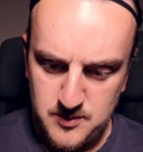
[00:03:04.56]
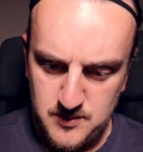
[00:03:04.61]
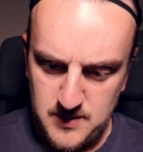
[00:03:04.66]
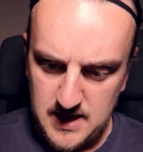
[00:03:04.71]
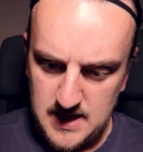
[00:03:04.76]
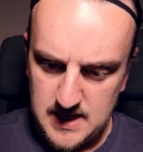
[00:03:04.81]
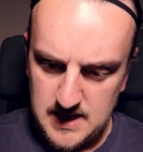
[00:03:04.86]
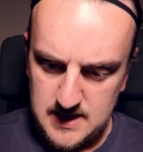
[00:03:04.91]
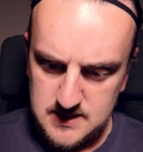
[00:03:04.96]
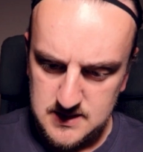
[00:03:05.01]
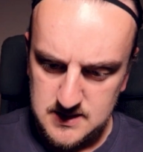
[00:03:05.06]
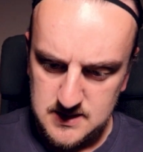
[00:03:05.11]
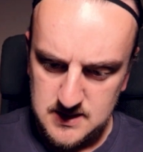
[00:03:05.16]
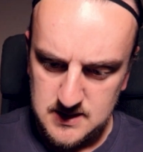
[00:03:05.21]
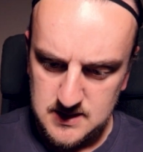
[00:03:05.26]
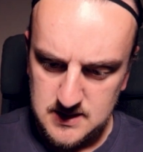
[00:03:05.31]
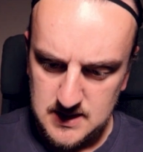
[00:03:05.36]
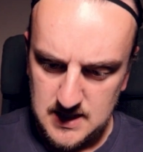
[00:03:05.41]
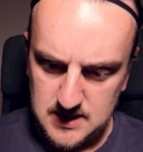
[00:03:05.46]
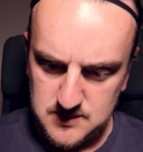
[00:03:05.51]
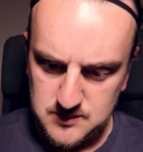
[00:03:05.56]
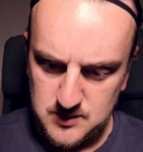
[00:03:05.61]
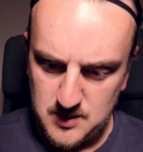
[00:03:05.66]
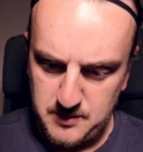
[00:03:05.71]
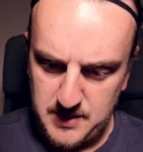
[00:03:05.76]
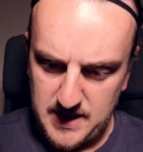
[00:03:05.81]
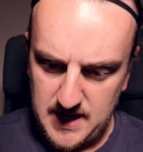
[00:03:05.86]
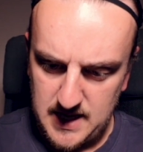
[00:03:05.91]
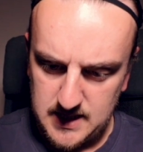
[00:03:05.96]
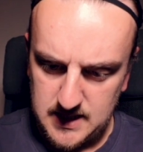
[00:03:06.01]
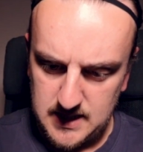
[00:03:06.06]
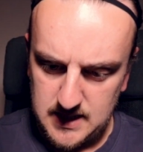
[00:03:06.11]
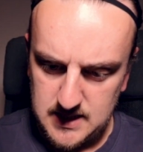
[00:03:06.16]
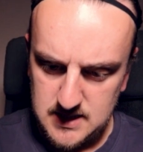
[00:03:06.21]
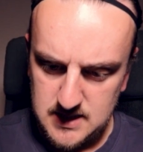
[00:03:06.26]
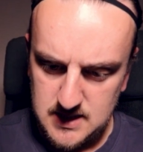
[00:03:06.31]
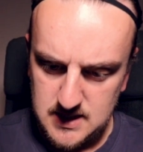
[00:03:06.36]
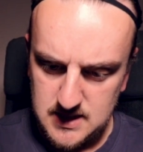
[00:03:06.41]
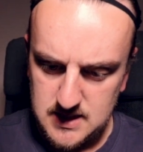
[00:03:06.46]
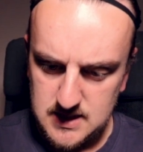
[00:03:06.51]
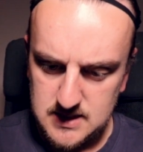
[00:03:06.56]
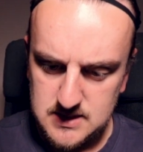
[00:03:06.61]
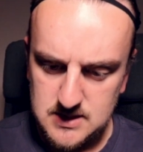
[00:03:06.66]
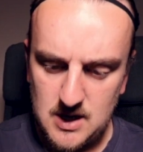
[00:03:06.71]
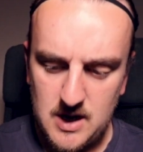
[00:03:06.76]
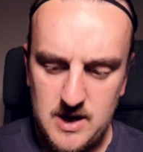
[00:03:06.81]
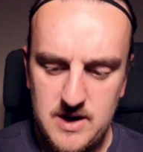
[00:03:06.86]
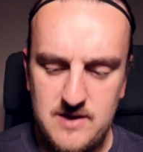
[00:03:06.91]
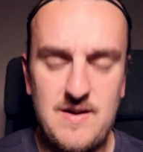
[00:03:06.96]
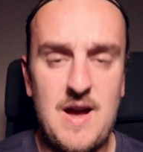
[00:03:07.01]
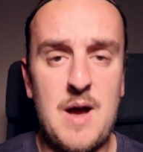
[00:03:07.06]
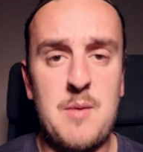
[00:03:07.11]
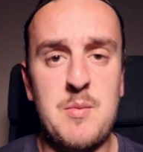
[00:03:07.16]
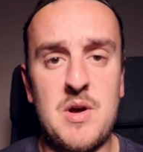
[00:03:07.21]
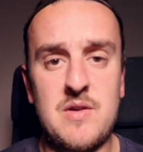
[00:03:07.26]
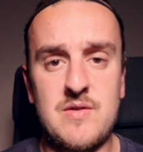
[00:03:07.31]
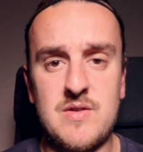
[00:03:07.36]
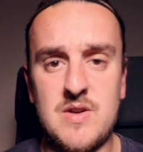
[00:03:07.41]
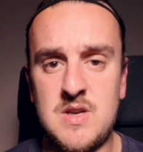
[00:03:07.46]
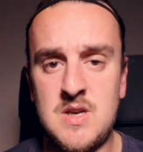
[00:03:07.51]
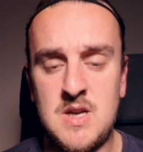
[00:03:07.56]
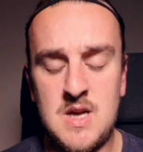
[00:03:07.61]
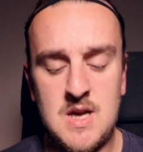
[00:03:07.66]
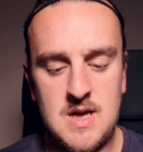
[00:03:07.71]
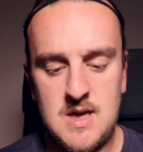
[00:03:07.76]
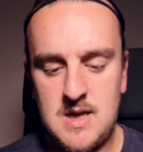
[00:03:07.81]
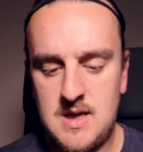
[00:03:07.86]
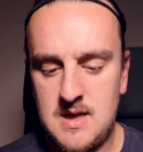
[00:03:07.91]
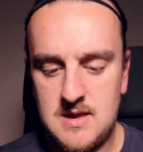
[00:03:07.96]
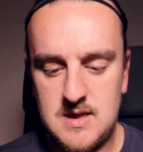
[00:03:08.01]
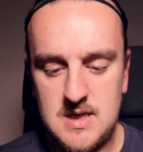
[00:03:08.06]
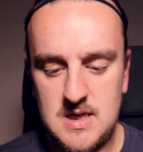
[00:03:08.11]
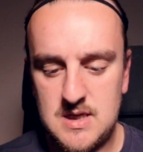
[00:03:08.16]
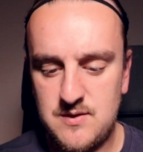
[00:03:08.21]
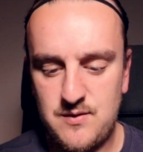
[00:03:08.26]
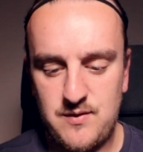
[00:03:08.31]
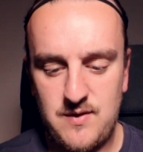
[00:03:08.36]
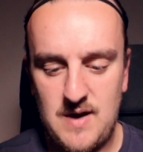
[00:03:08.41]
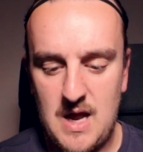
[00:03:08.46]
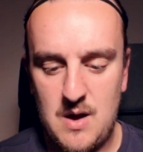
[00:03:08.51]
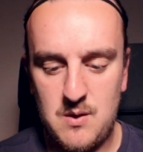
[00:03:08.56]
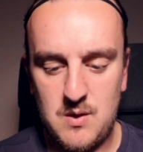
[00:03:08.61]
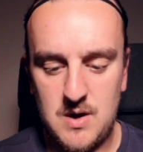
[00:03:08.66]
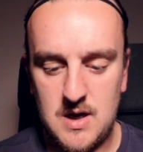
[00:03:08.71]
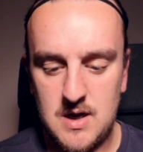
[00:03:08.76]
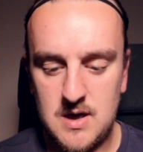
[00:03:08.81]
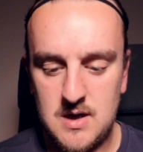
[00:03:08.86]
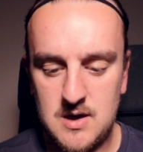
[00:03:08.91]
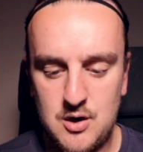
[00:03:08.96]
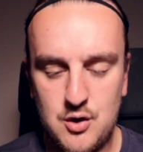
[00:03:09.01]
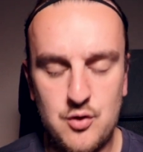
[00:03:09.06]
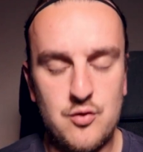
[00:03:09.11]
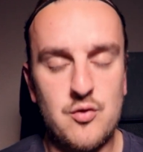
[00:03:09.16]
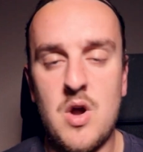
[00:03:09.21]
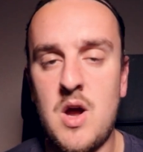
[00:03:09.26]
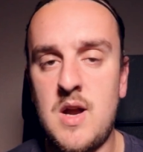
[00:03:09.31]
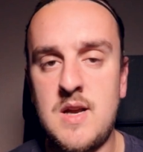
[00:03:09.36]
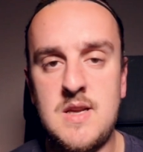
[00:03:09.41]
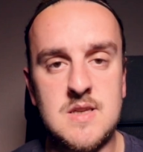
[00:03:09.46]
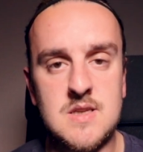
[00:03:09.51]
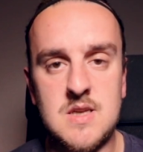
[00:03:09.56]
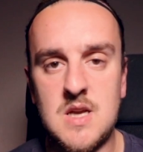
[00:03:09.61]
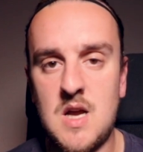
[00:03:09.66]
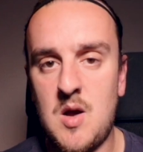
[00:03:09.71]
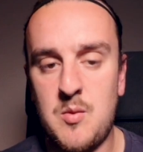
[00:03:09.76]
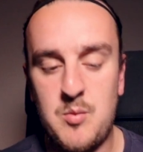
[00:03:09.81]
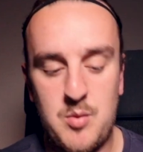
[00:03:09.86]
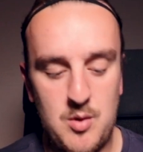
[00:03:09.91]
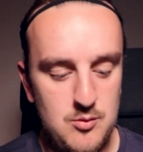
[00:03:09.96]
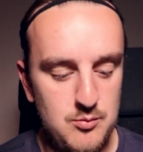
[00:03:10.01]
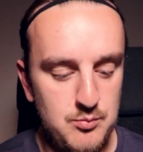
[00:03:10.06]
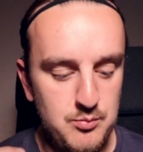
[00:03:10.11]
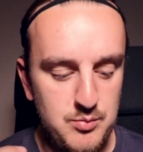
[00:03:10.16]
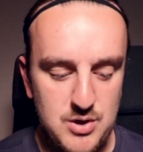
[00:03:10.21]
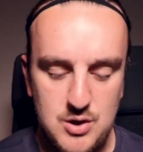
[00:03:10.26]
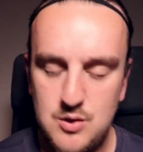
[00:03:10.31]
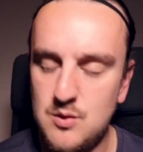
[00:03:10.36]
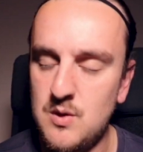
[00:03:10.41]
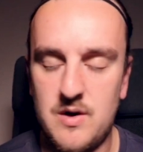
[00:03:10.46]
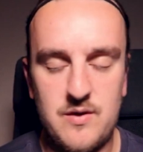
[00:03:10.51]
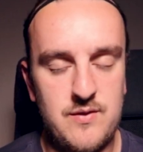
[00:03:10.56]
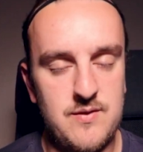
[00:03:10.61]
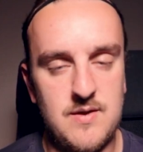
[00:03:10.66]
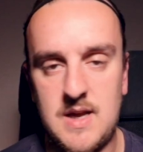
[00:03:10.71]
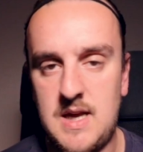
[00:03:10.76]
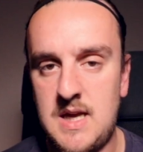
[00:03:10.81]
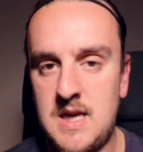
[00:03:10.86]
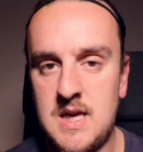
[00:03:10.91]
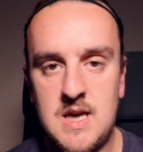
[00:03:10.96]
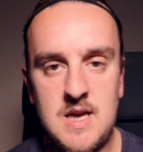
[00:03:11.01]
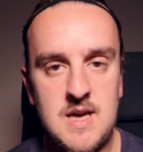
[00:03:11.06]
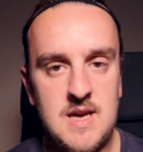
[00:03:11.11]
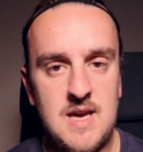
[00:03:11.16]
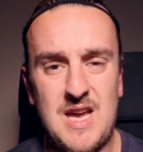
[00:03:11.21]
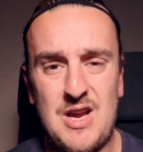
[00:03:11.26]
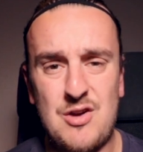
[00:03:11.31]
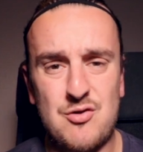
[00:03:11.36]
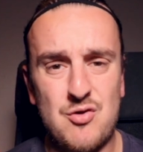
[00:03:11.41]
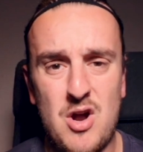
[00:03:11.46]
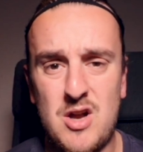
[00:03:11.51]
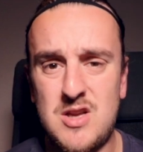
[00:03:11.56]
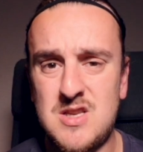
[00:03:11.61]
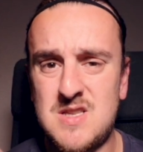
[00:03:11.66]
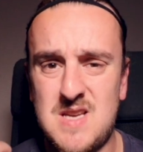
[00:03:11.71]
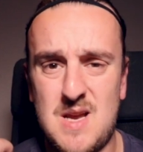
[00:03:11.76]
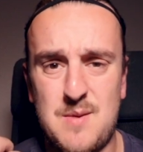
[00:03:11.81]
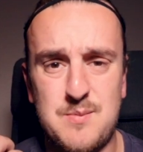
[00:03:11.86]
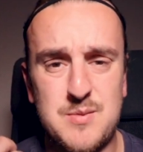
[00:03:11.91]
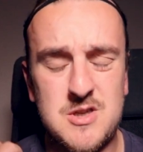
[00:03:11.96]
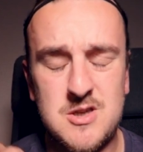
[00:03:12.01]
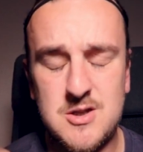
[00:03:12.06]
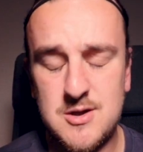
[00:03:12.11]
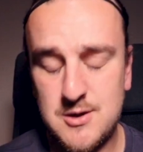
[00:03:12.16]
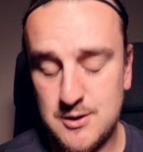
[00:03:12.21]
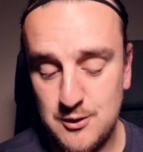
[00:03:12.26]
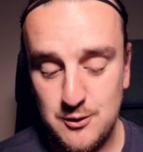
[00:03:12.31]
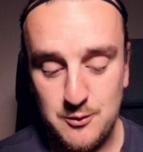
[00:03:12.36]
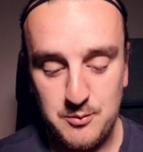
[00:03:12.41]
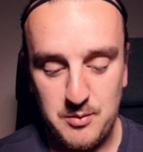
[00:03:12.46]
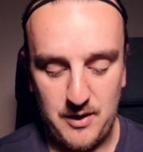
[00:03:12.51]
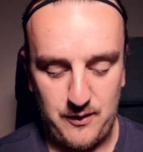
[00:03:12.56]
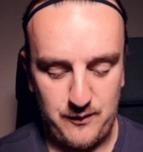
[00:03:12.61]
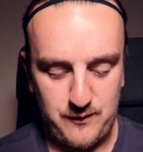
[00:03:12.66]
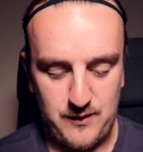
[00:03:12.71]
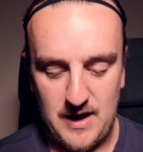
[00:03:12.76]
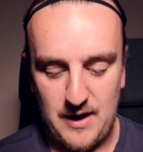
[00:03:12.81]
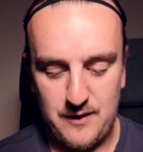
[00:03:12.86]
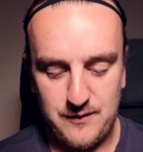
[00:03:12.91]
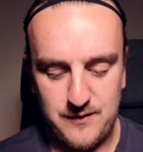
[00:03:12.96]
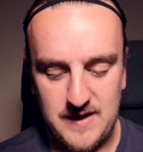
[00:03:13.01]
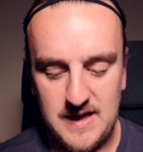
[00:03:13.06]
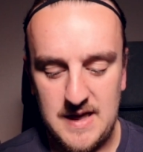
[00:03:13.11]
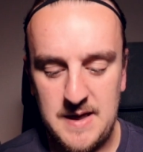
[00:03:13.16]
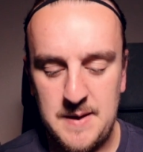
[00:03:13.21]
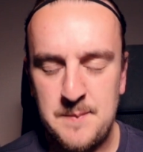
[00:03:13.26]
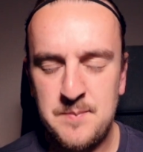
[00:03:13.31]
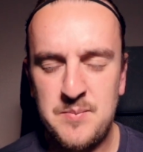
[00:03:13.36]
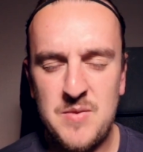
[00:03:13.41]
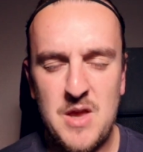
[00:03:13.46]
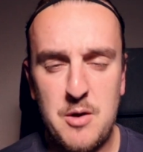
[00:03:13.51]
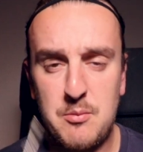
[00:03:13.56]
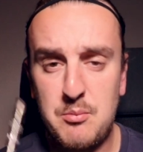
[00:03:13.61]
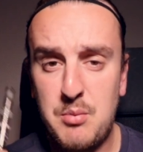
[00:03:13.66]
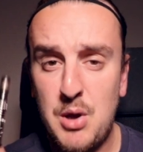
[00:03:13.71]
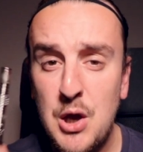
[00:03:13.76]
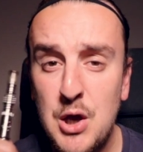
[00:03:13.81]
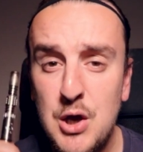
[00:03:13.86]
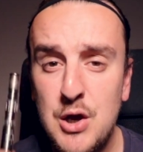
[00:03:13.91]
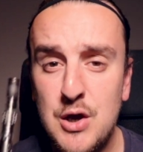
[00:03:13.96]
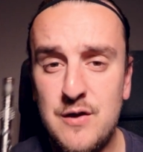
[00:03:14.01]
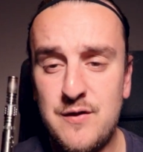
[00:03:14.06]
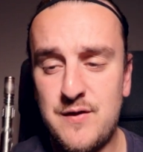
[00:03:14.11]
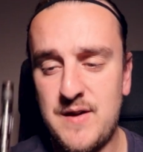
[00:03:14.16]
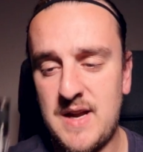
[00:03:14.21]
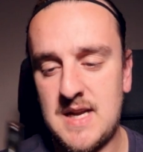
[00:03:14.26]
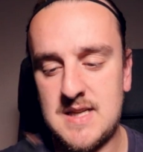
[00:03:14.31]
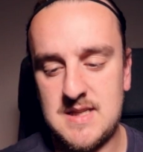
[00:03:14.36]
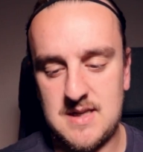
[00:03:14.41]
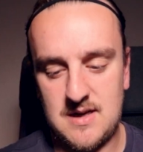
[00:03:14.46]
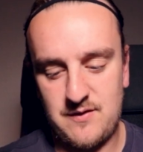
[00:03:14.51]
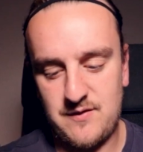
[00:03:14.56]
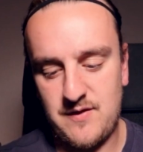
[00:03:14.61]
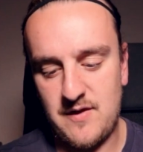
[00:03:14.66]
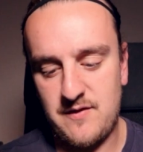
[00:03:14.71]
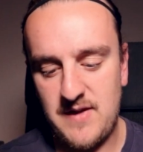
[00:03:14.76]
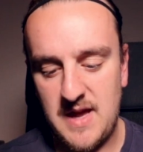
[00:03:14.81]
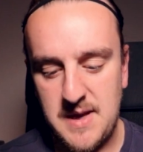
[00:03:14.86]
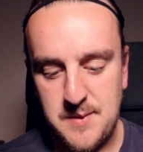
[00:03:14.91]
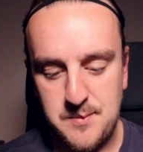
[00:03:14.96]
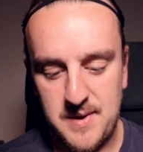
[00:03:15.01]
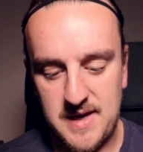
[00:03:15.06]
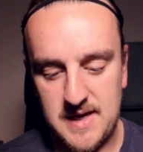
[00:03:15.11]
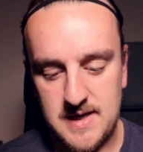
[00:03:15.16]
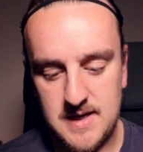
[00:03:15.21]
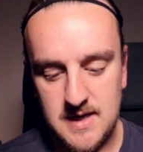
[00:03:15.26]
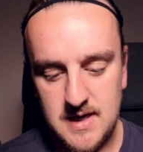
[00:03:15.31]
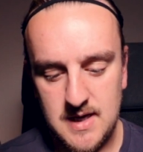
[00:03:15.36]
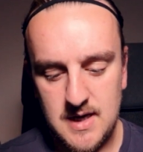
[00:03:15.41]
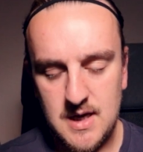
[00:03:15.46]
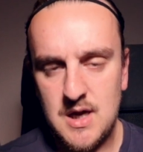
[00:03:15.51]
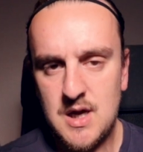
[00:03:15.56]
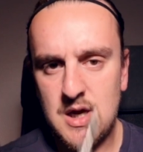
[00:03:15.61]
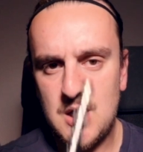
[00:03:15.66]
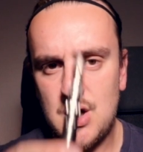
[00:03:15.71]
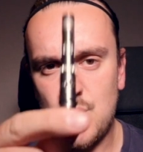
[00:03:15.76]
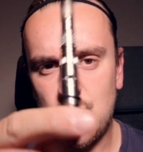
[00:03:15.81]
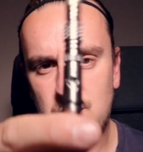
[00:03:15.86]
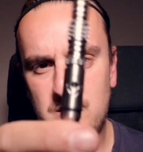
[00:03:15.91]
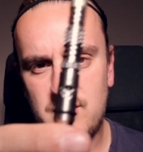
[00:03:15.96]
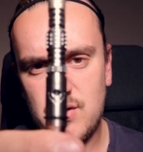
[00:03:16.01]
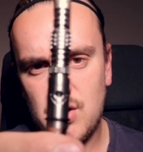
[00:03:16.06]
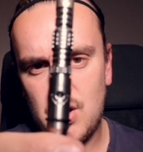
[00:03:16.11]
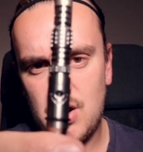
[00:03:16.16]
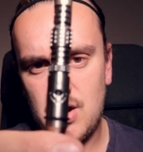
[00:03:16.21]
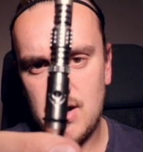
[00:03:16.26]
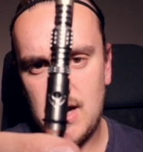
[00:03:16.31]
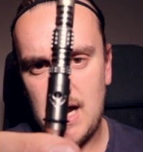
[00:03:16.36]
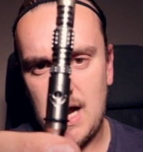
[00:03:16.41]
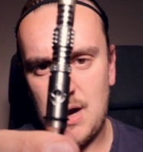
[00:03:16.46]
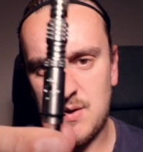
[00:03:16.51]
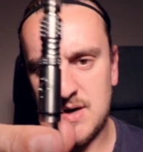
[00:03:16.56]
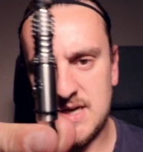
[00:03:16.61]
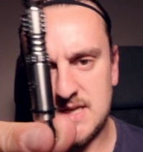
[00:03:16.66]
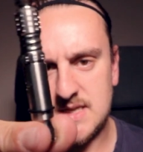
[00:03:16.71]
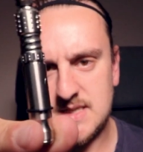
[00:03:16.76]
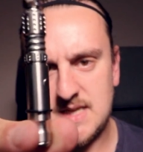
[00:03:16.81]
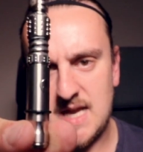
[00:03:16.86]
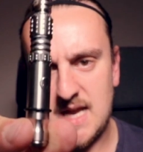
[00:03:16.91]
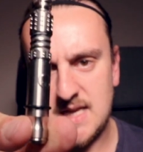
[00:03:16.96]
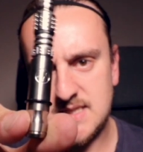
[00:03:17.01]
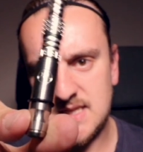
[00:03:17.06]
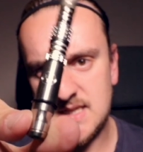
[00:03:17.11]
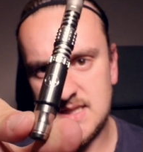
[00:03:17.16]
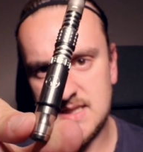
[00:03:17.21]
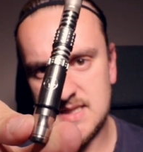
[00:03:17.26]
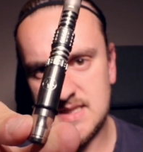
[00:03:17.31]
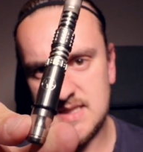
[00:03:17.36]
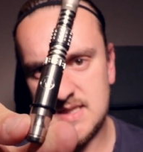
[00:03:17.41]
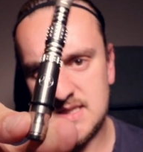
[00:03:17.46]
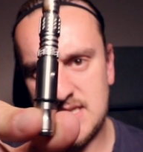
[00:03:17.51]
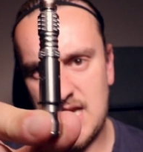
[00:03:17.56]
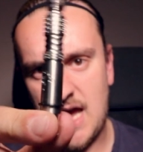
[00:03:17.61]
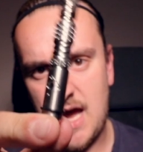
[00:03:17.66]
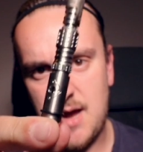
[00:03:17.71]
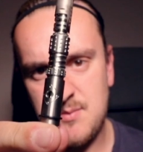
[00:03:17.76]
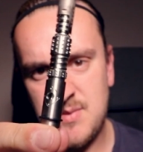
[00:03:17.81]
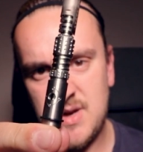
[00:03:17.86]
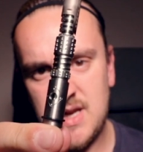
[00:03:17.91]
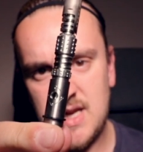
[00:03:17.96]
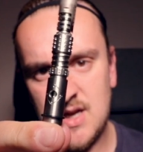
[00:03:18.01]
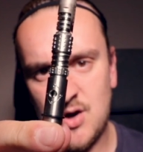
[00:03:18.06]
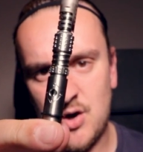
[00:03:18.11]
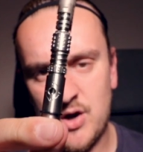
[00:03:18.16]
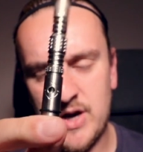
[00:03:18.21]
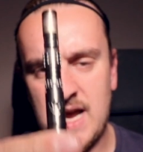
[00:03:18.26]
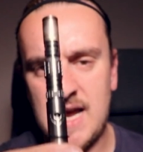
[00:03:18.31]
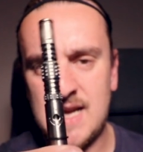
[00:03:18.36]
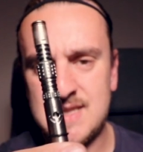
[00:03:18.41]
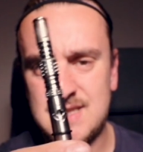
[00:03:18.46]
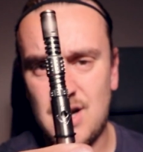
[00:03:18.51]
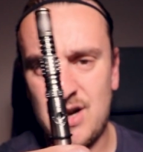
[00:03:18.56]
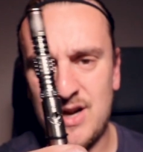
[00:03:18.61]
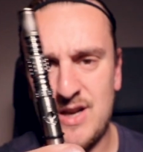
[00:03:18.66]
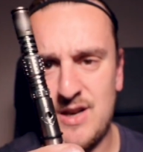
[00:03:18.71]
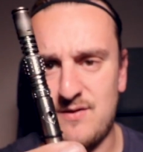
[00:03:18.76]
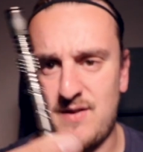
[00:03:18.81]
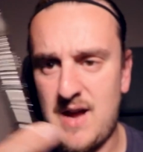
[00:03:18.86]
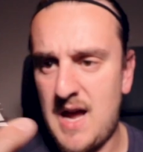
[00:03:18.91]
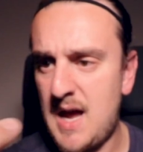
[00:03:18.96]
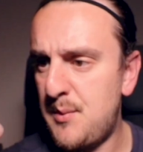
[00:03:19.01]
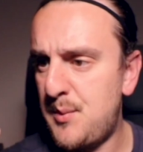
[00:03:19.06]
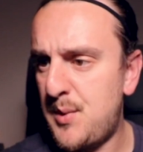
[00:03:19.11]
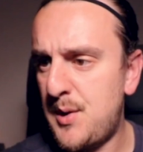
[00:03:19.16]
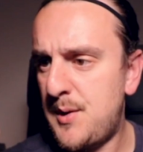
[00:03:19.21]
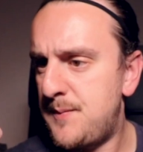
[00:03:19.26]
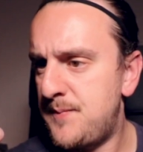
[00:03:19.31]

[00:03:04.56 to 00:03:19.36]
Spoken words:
And as we're packing this Dynavap oven, this flower grinds up beautifully. It grinds up super fluffy, perfect for vaping. We've got our assassin stem on our Dynavap.